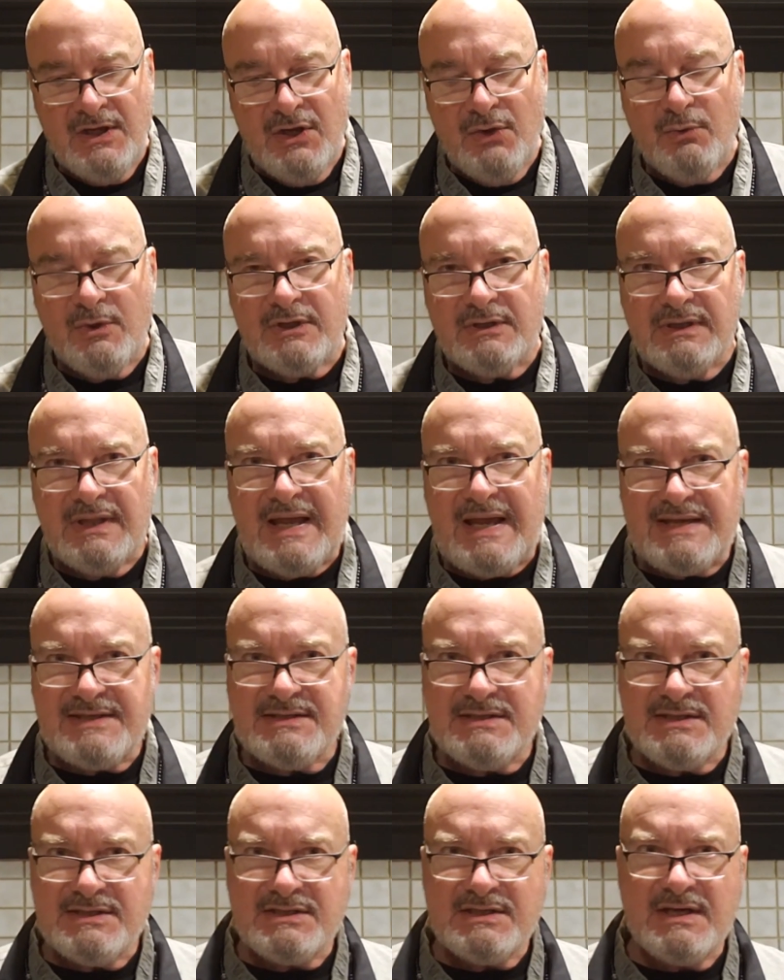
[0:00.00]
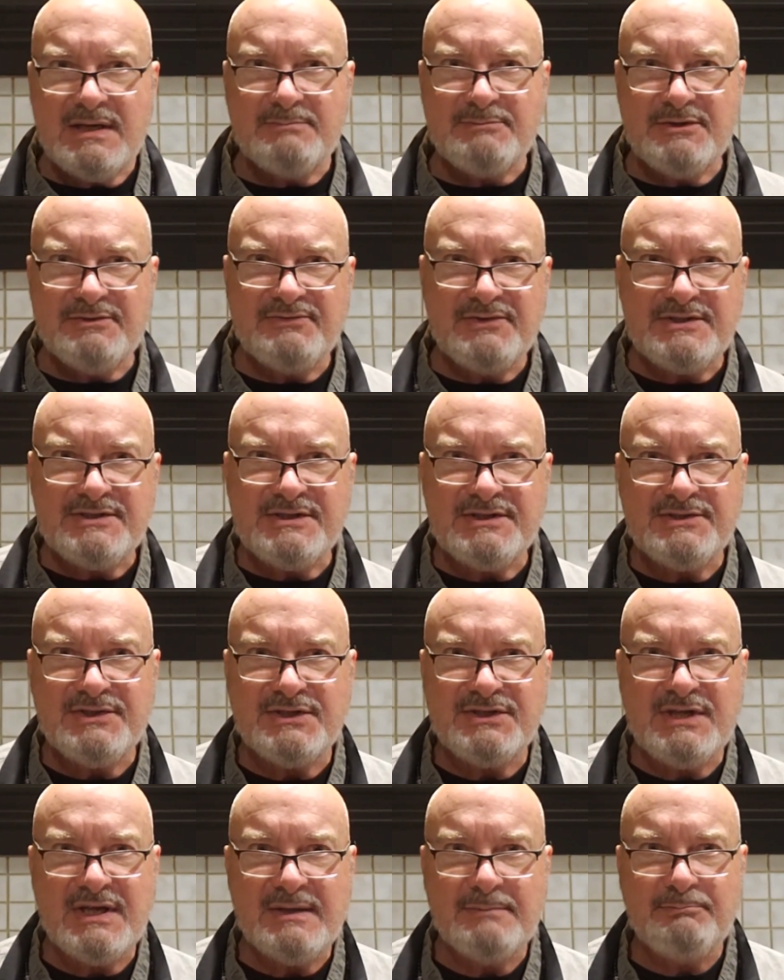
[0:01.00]
When classes come to visit the
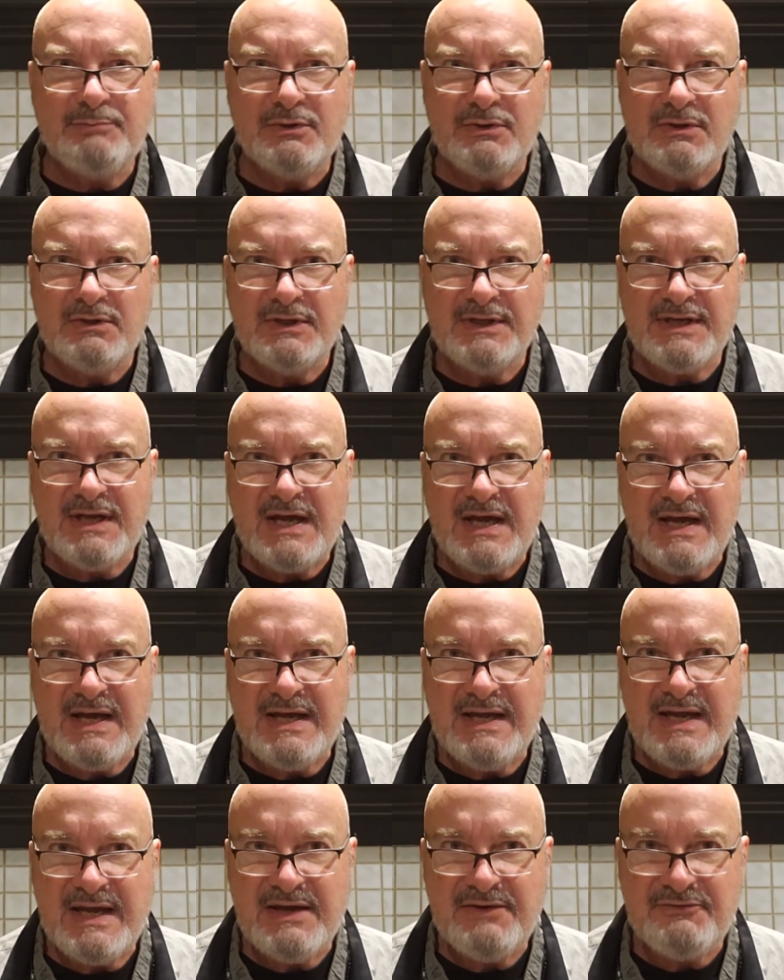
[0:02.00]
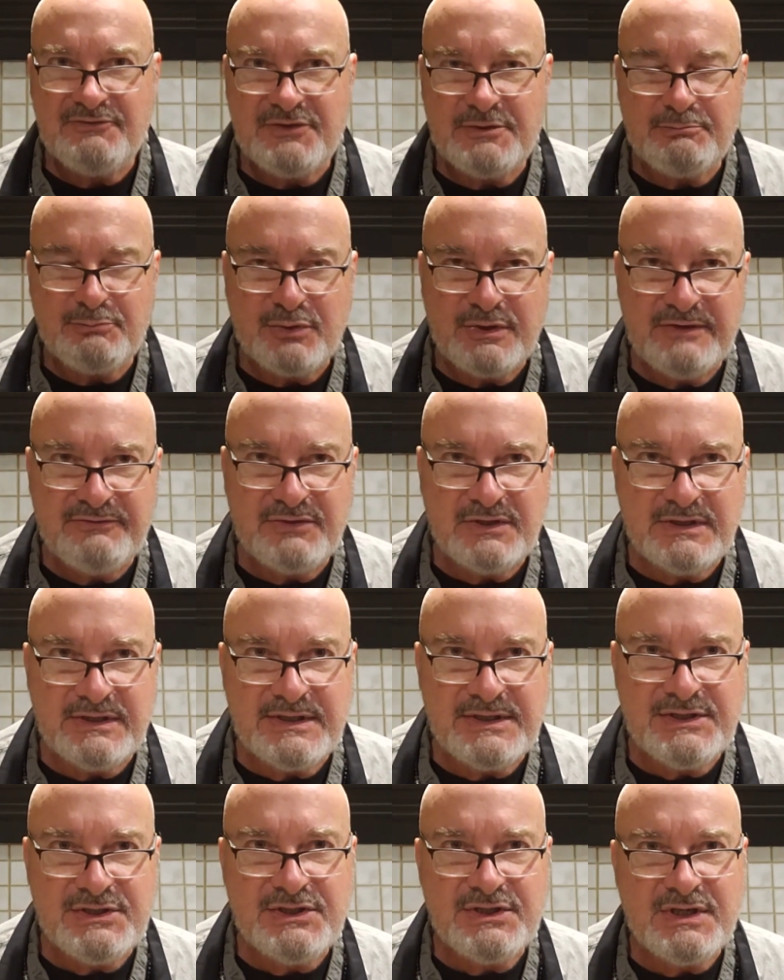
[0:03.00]
temple and I have the
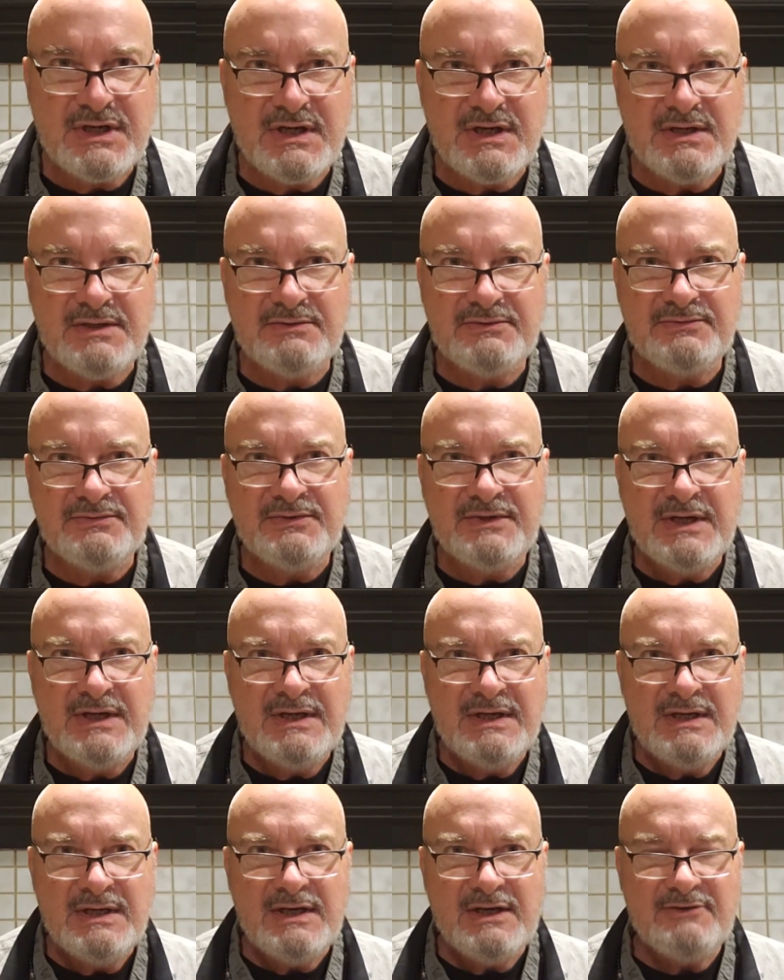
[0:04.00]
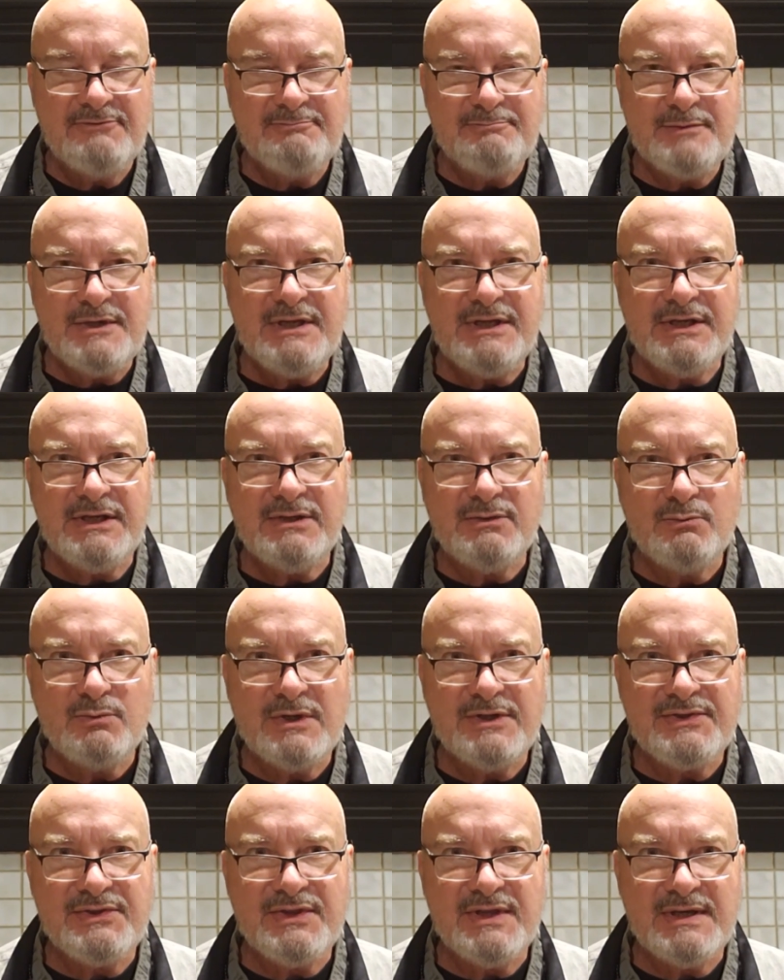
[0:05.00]
privilege of meeting
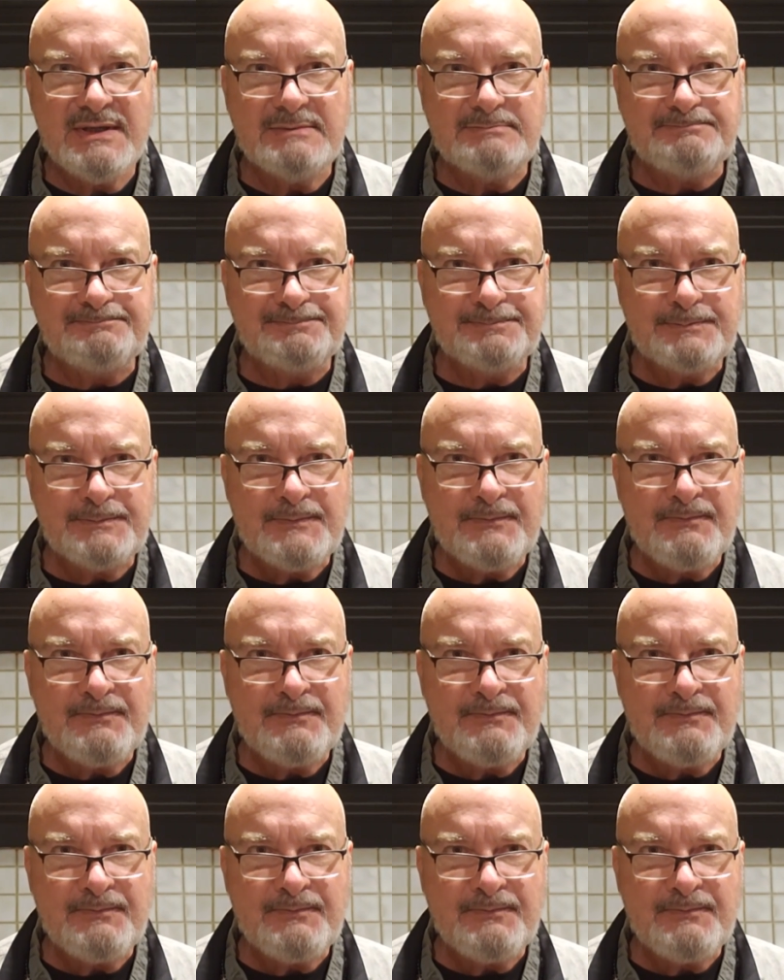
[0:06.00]
with them,